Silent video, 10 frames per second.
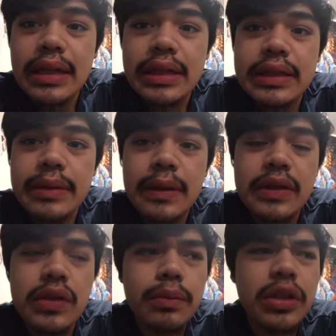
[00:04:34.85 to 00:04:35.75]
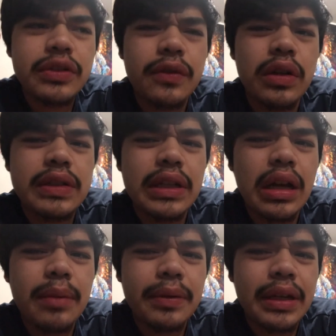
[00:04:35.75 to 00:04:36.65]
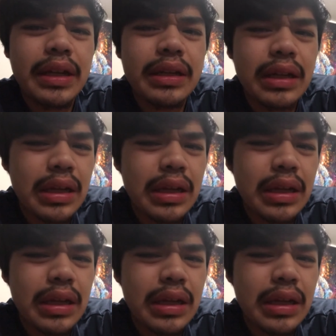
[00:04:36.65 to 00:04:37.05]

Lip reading: something too much for us to comprehend,